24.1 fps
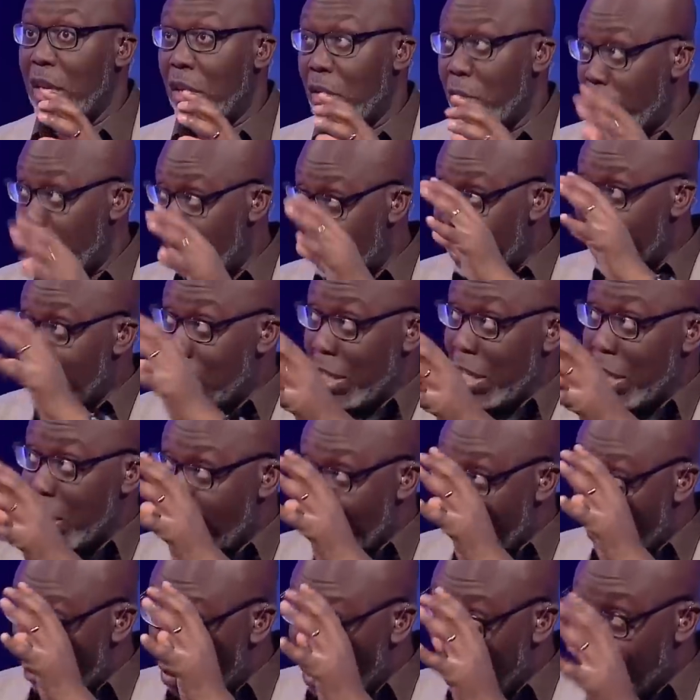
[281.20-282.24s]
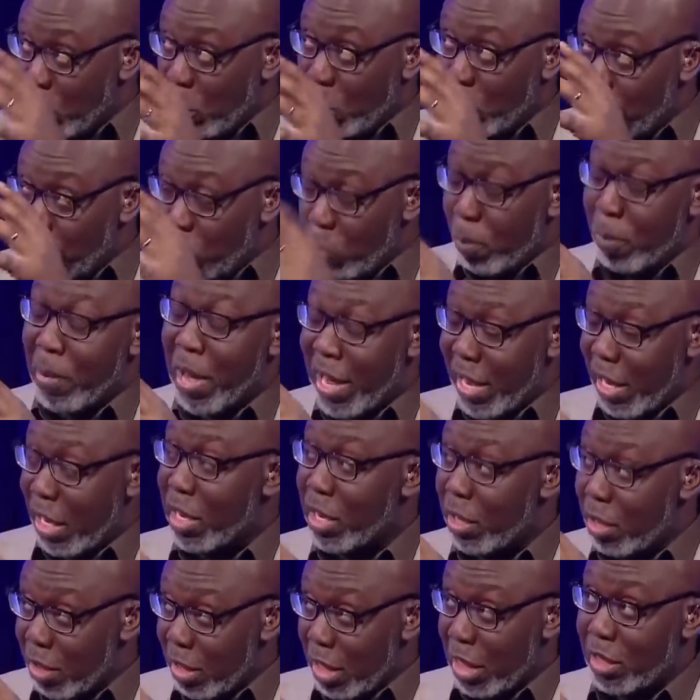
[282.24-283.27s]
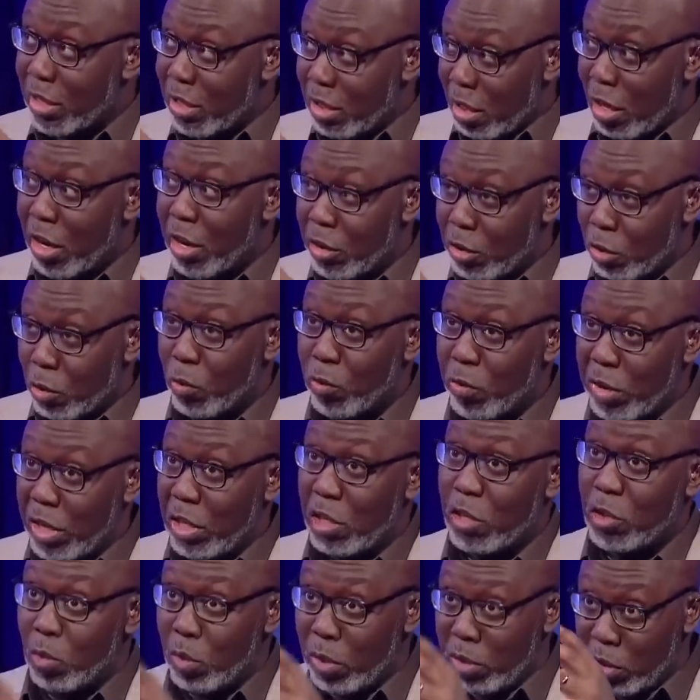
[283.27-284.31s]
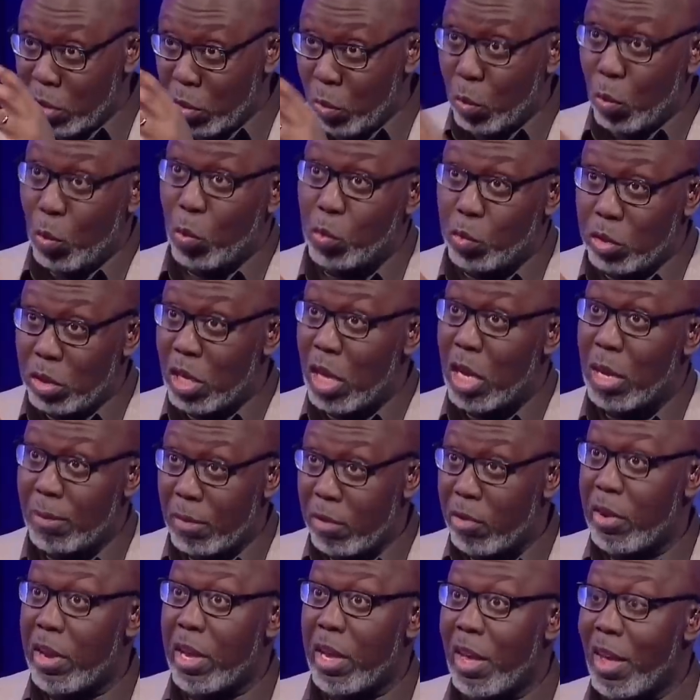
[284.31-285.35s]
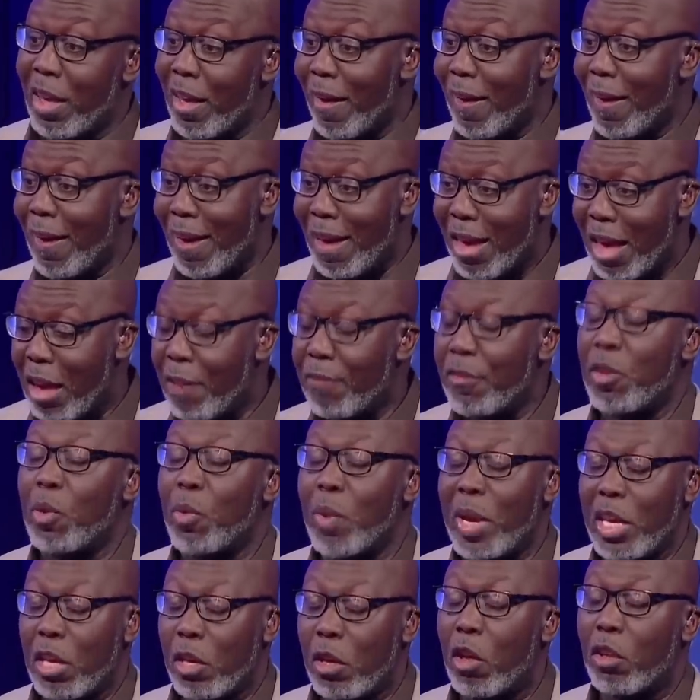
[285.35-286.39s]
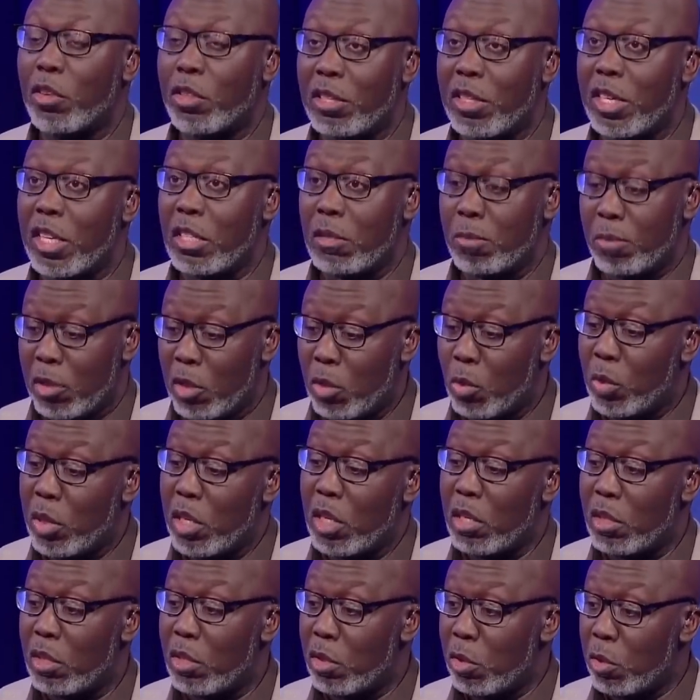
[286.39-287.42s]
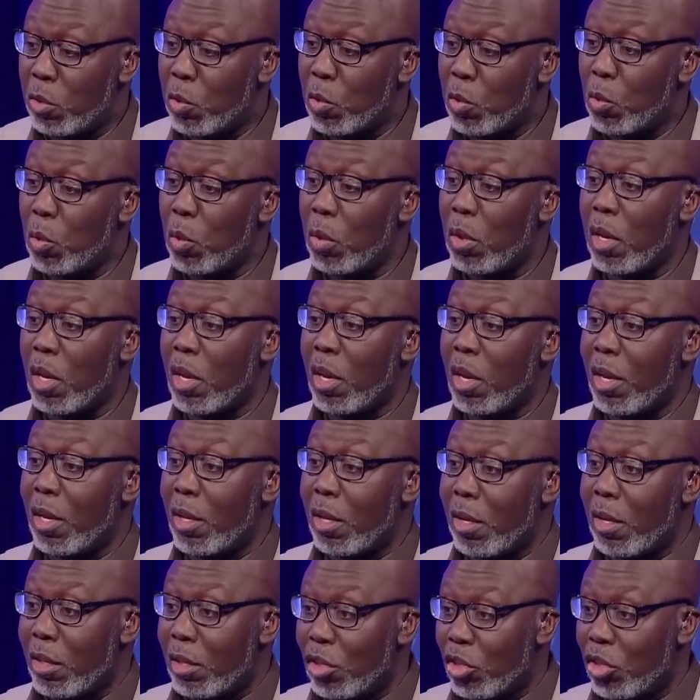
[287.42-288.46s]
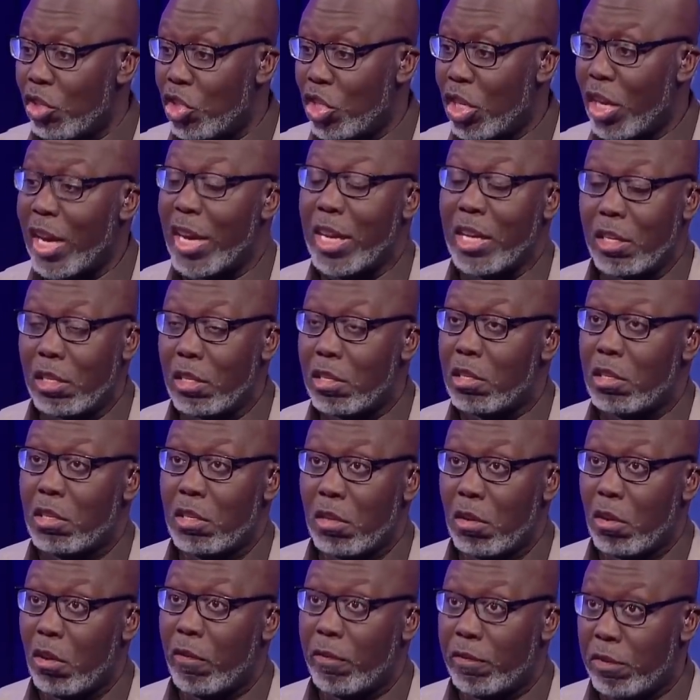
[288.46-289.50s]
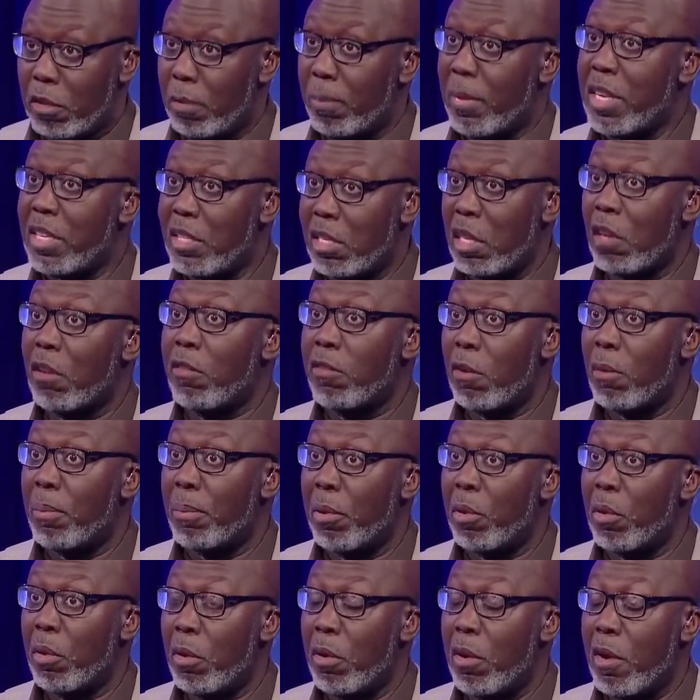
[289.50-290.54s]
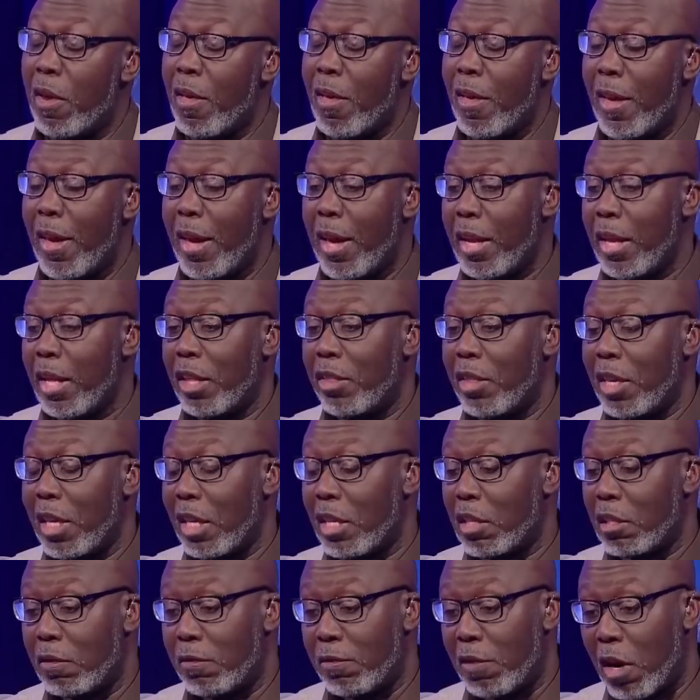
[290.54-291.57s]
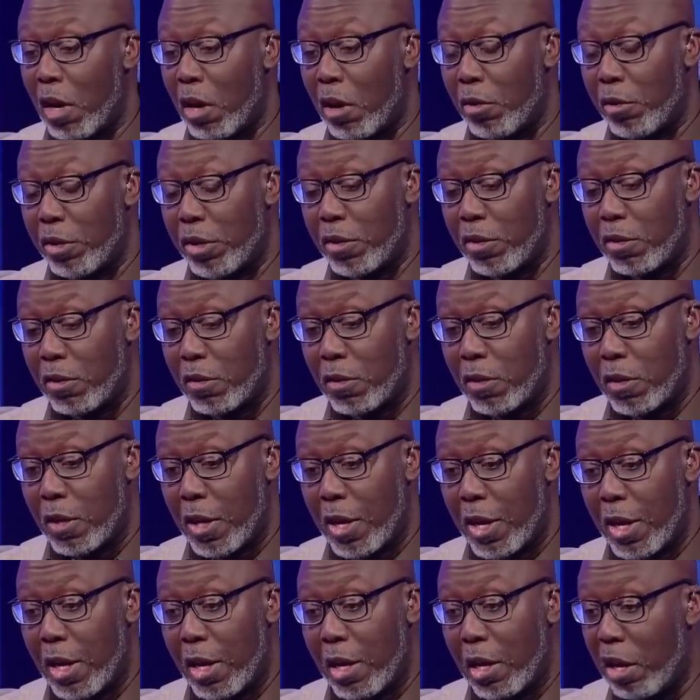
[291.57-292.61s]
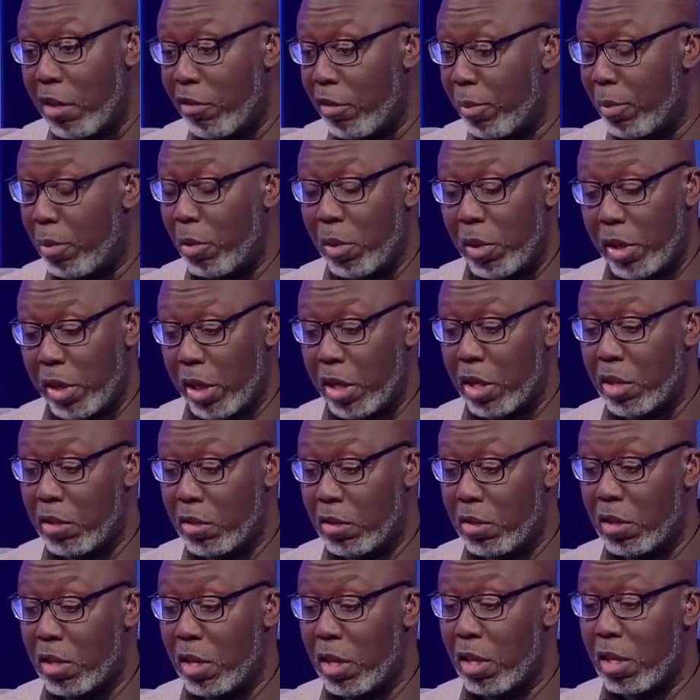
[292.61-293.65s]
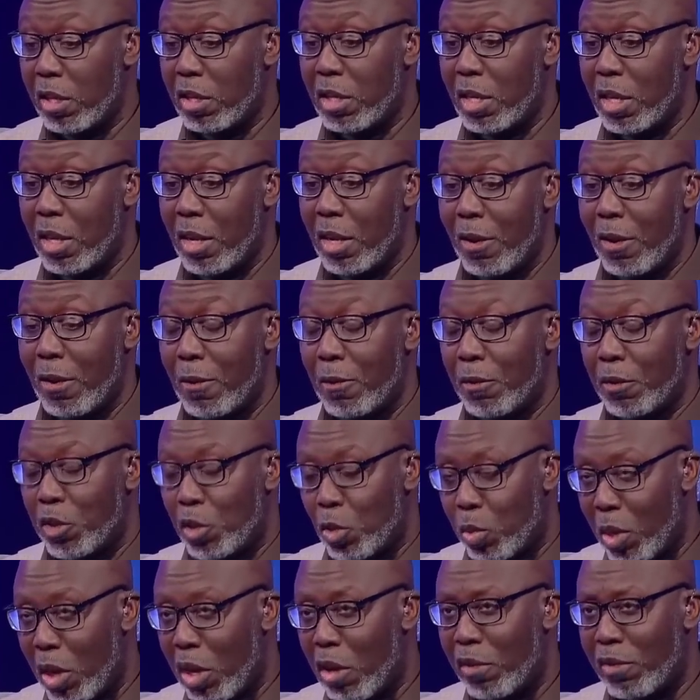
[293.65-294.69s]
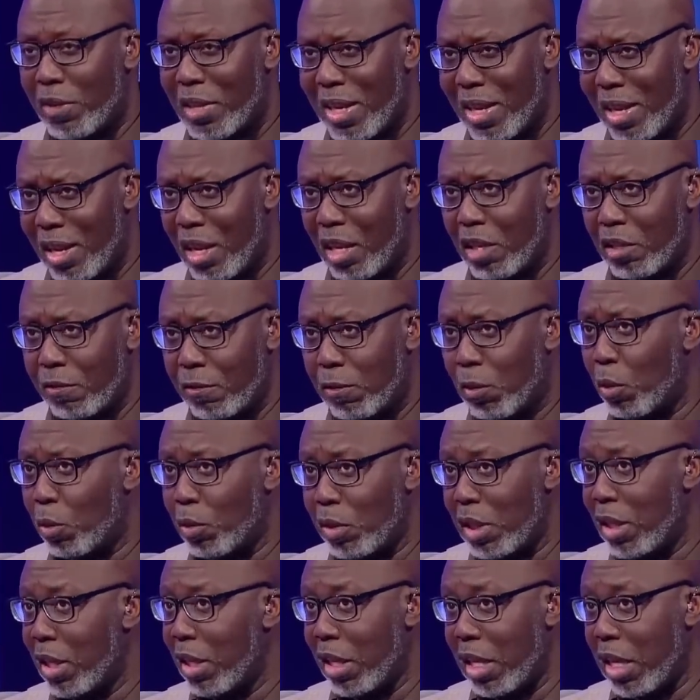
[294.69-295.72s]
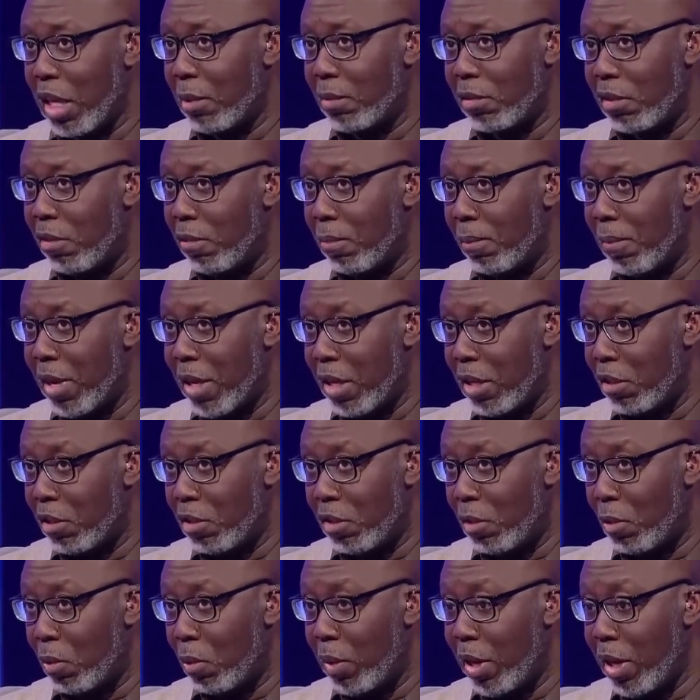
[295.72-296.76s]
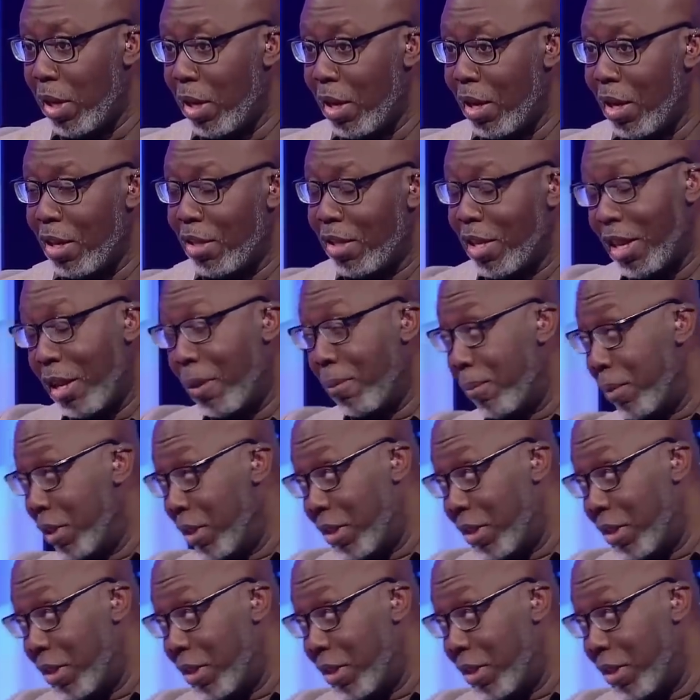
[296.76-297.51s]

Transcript: of. We will look back at this title race as one of the all-time great heavyweight contests between two giants of domestic football. And I think as far as Liverpool are concerned, 12 of their last 14 games they've managed to win. The numbers